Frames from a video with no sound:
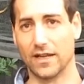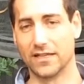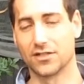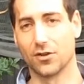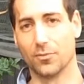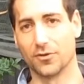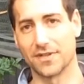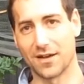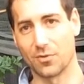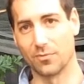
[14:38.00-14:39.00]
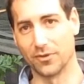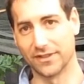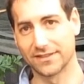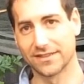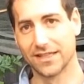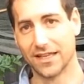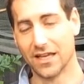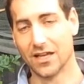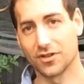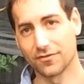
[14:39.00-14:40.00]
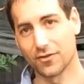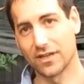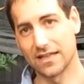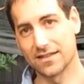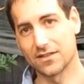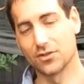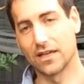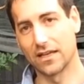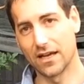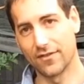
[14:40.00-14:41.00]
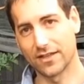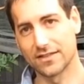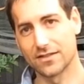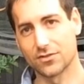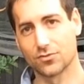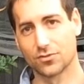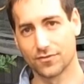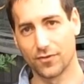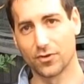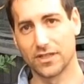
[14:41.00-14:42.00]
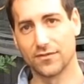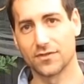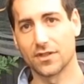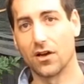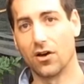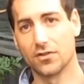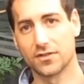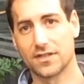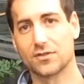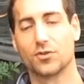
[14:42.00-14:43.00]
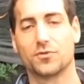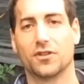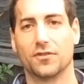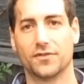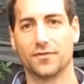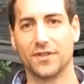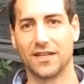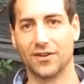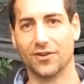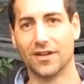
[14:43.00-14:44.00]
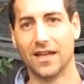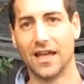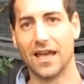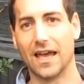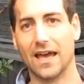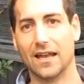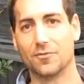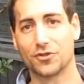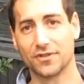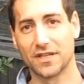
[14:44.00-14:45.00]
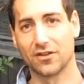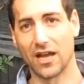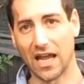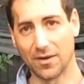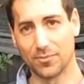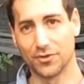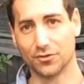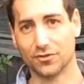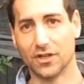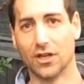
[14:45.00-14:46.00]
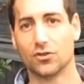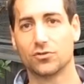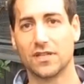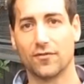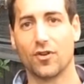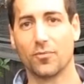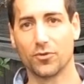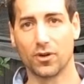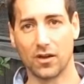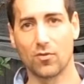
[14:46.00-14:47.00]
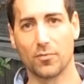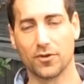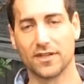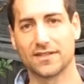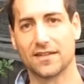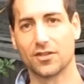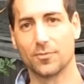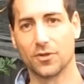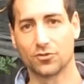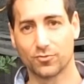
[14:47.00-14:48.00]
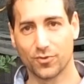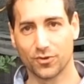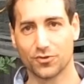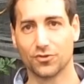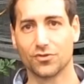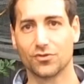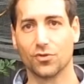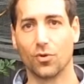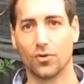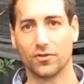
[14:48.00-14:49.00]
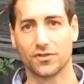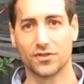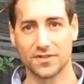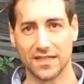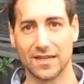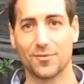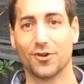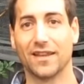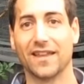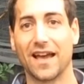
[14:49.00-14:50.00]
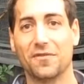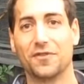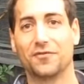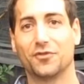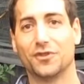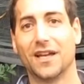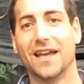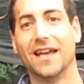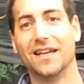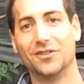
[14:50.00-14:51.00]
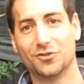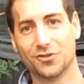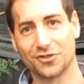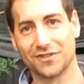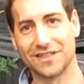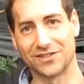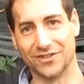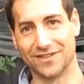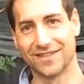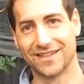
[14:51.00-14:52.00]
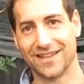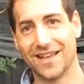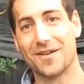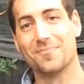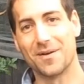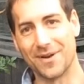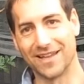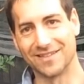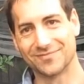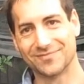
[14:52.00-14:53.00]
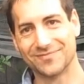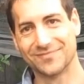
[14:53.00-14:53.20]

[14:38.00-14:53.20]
my knowledge about aquaponics. So don't forget that you can have access to those four gifts on the description of the video, and I'm sure they're going to help you to develop your aquaponics setup and to produce your own sustainable and healthy food in good conditions. Bye bye.